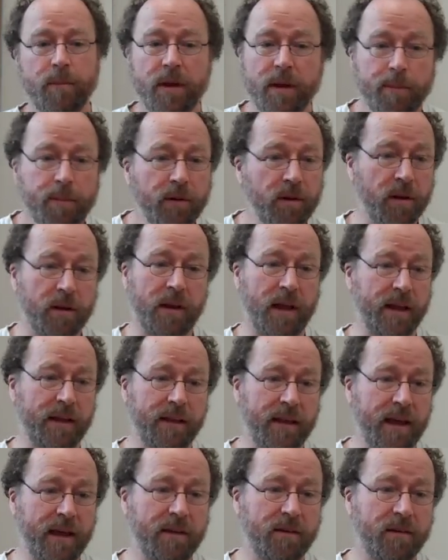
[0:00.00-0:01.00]
People are
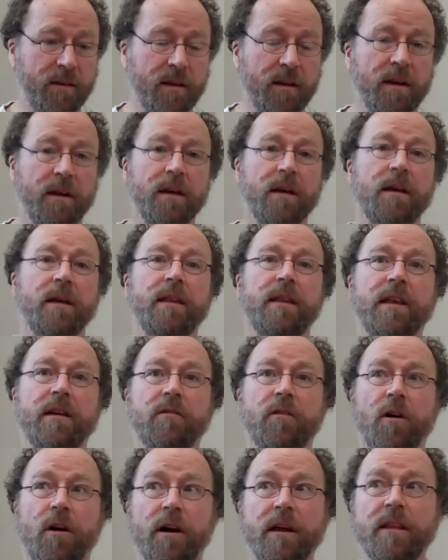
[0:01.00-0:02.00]
like that.
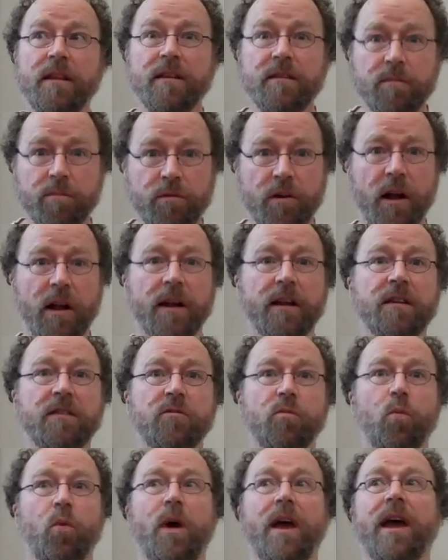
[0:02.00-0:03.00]
There are these
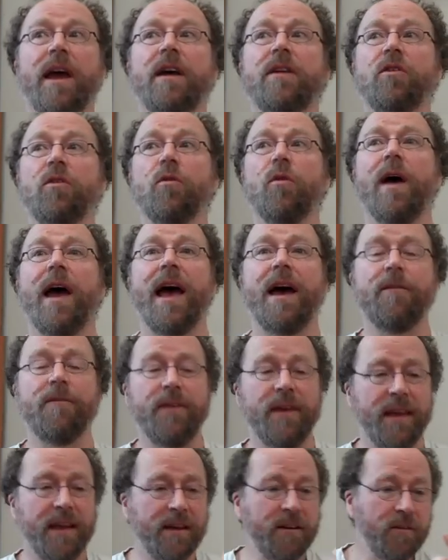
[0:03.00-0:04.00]
products where you
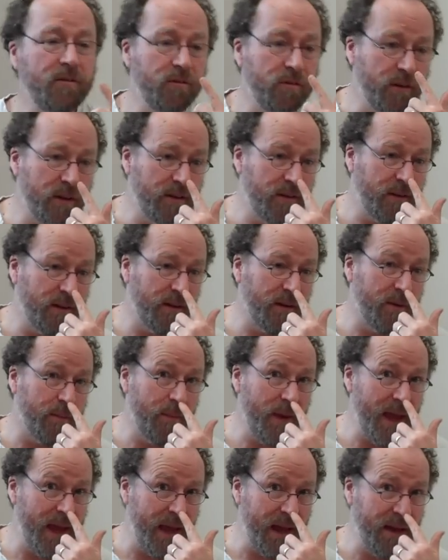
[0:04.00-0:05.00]
have increasing
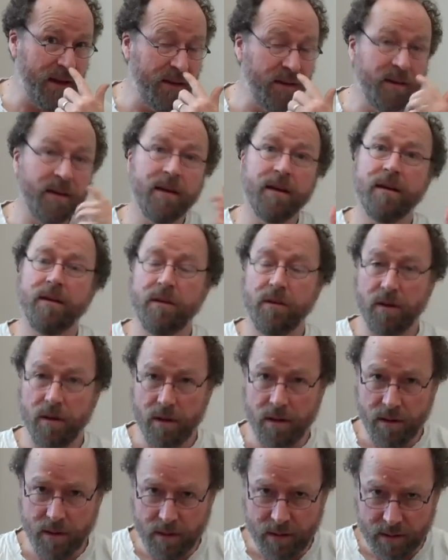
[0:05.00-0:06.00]
demand,
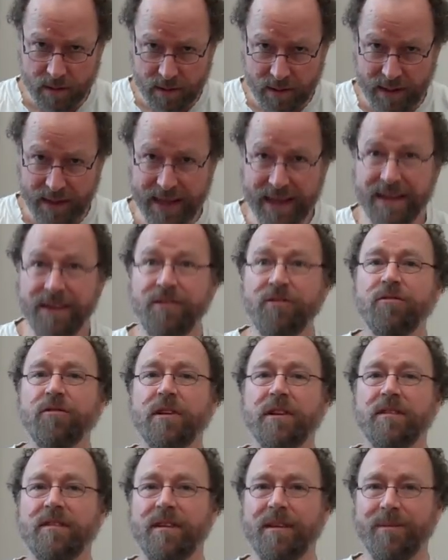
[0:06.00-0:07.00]

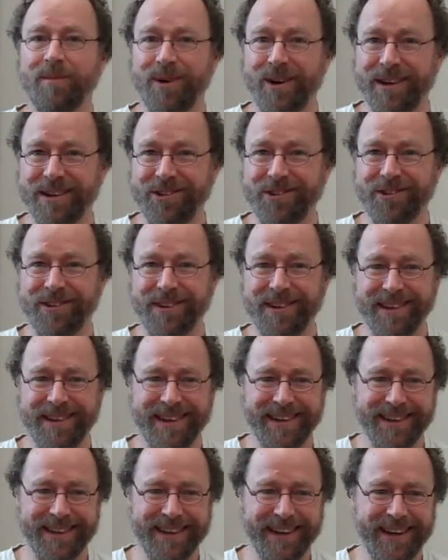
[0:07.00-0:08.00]
increasing marginal
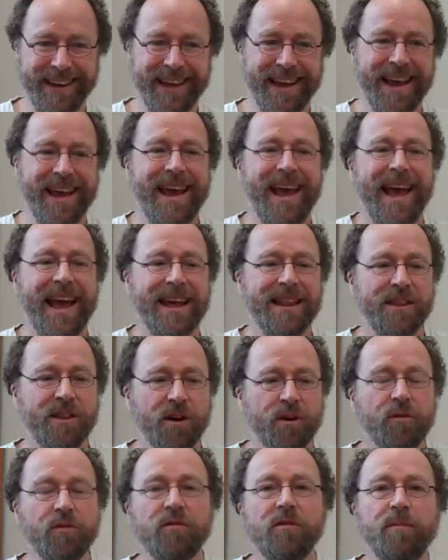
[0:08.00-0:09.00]
utility, and
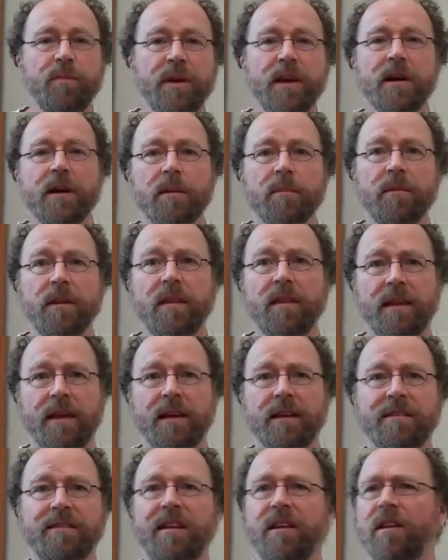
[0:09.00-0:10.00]
those become the
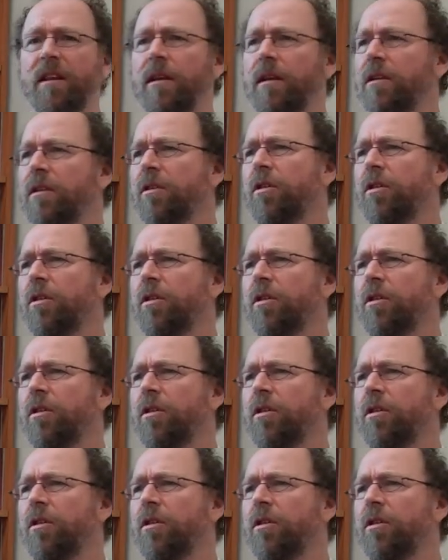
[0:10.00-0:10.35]
things that